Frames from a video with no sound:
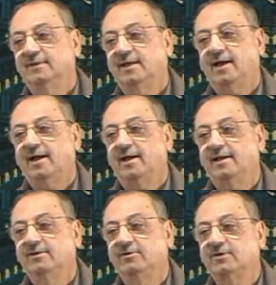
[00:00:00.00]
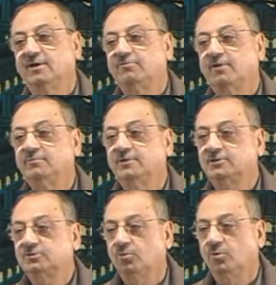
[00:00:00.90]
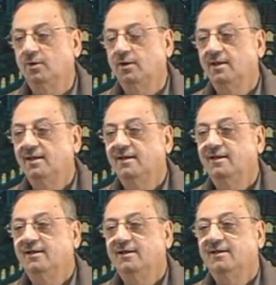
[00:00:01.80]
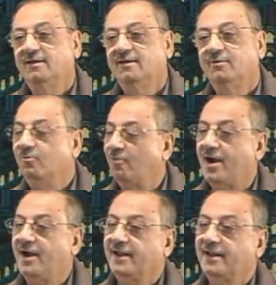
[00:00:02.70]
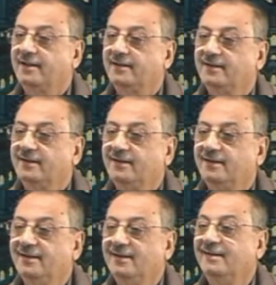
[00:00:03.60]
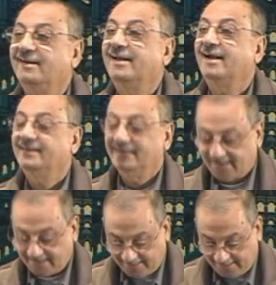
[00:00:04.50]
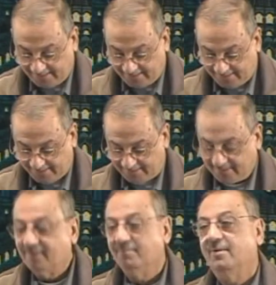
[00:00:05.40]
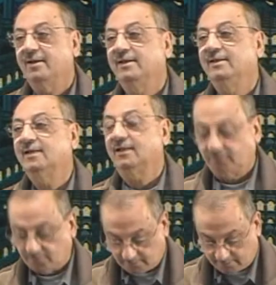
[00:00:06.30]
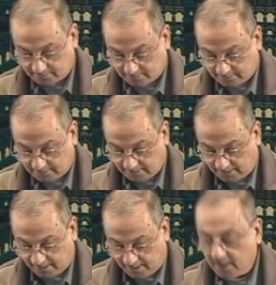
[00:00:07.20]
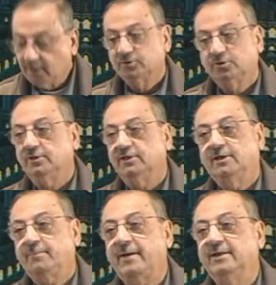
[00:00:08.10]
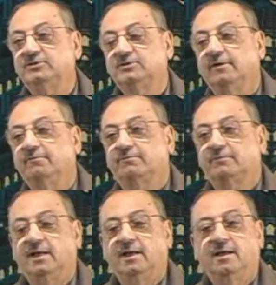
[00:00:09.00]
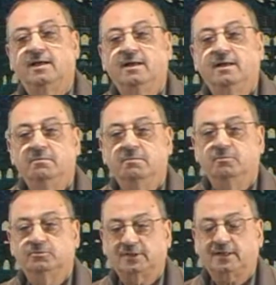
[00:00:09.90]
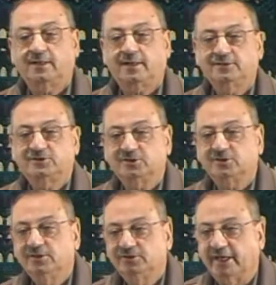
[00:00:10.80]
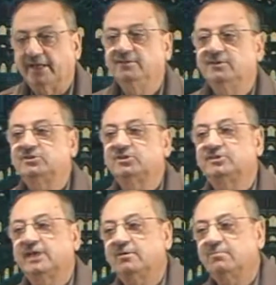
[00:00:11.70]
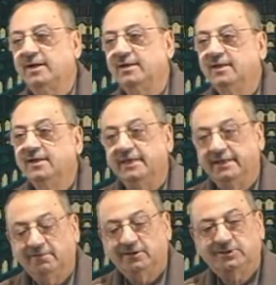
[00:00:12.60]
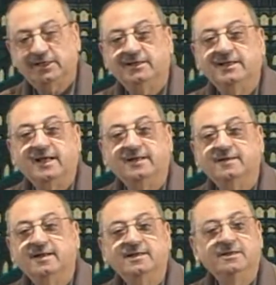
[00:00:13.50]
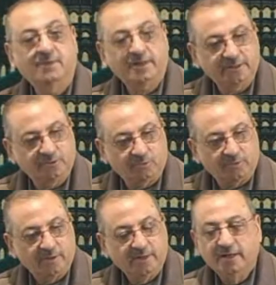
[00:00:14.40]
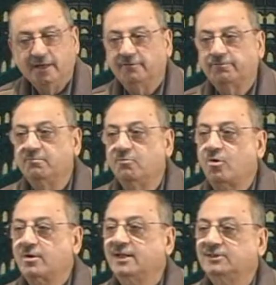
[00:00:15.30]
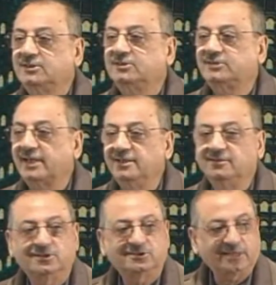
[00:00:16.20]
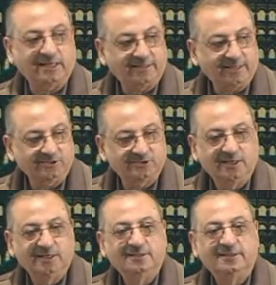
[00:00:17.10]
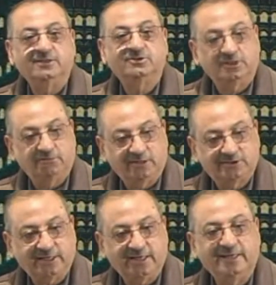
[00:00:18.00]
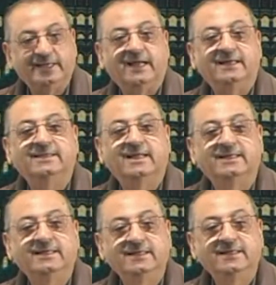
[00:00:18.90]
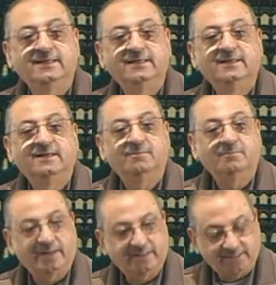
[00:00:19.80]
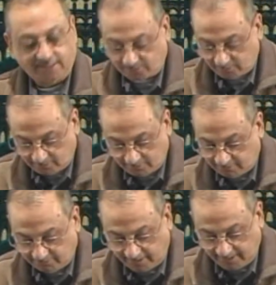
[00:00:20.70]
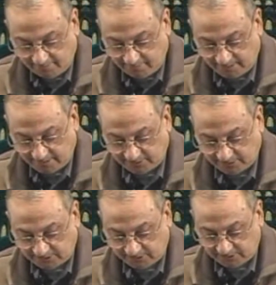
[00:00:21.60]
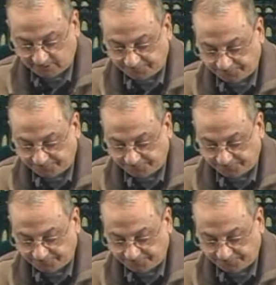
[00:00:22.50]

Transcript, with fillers: I returned from the school. Why? Li'annani maridatun. Huh? So it depends. If the muzakkar is saying this statement, he will say li'annani maridun. If a muannas is saying this sentence, then she will say li'annani maridatun. Fine, brothers and sisters.